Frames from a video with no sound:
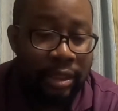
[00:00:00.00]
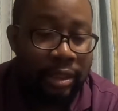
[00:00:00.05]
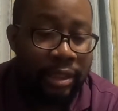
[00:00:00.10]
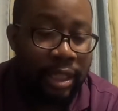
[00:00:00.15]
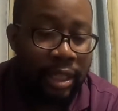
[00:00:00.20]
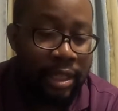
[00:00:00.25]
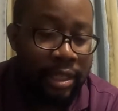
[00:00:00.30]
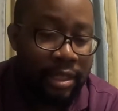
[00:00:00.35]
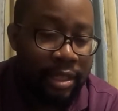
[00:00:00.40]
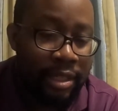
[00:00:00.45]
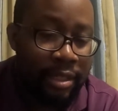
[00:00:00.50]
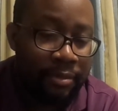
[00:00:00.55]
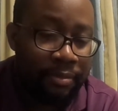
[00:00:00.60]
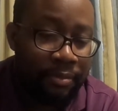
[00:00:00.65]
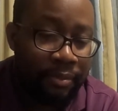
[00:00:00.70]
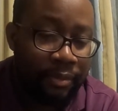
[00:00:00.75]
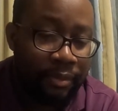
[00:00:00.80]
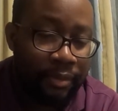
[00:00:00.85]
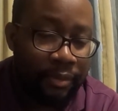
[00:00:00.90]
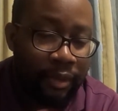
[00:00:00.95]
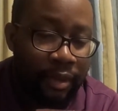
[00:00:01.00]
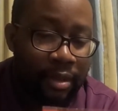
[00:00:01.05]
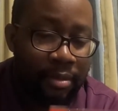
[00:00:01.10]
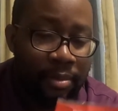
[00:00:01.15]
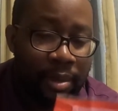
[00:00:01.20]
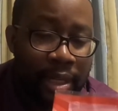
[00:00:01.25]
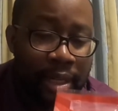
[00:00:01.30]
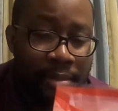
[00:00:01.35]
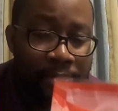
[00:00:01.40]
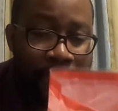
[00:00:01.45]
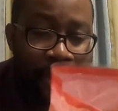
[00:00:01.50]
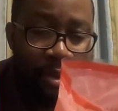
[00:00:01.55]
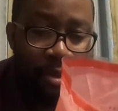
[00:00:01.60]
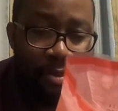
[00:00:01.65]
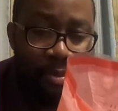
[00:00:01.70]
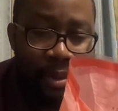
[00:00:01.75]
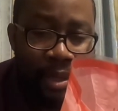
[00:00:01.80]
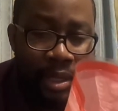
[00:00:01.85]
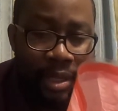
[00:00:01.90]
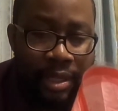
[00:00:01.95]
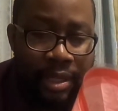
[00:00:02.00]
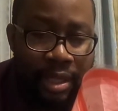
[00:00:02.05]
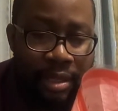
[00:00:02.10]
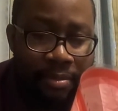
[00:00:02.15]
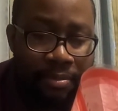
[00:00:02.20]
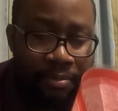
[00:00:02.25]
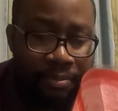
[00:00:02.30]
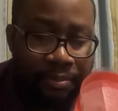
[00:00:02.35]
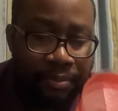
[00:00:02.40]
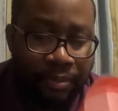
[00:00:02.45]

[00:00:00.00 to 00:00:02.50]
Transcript: Yikes. But I'm gonna open this up,